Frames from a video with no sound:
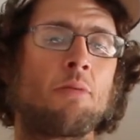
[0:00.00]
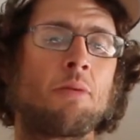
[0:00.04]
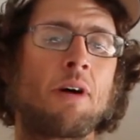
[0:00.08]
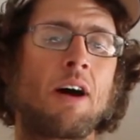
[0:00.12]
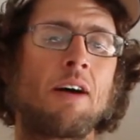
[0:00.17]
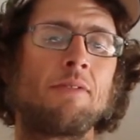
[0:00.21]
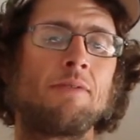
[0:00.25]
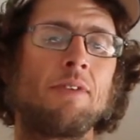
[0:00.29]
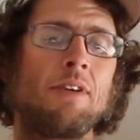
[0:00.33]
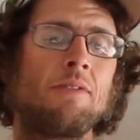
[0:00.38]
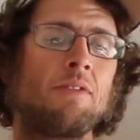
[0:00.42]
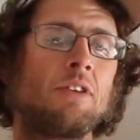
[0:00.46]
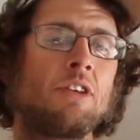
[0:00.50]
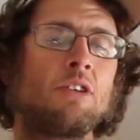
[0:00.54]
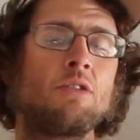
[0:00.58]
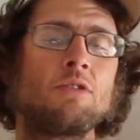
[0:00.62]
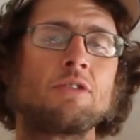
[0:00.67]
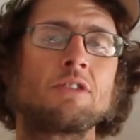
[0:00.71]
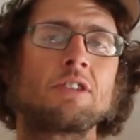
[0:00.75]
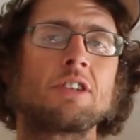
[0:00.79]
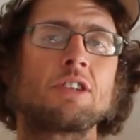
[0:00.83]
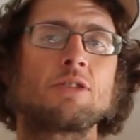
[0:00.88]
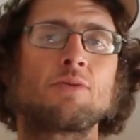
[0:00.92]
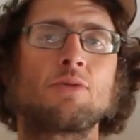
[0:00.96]
I've even used
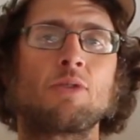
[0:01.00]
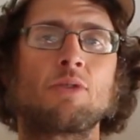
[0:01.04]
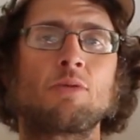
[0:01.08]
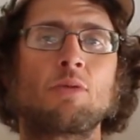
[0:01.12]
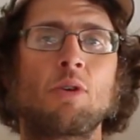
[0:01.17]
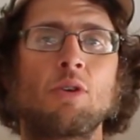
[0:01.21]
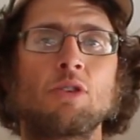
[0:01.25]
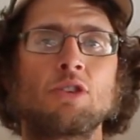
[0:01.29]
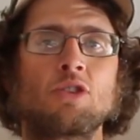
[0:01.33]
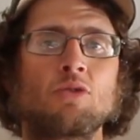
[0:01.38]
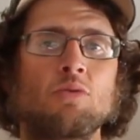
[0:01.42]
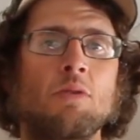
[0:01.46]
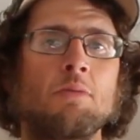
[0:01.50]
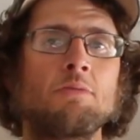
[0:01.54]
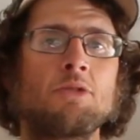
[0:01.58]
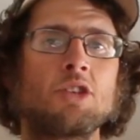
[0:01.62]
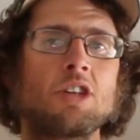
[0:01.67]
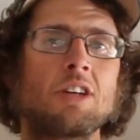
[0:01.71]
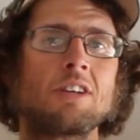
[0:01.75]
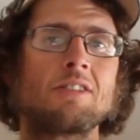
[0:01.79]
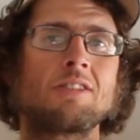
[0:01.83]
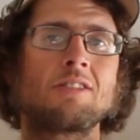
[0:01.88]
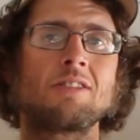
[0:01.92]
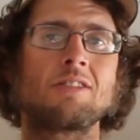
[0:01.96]
this for throwing swim
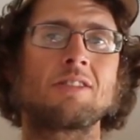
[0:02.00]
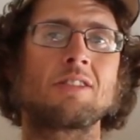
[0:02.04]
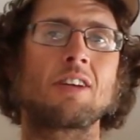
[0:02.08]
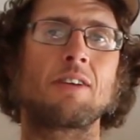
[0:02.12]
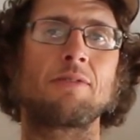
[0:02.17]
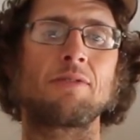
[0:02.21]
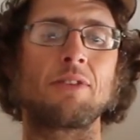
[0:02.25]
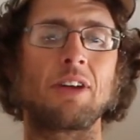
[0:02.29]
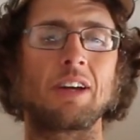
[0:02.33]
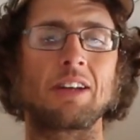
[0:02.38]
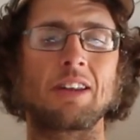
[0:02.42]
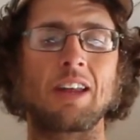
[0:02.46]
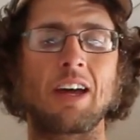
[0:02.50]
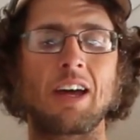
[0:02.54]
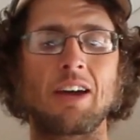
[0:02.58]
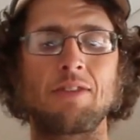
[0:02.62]
jigs and stuff like that.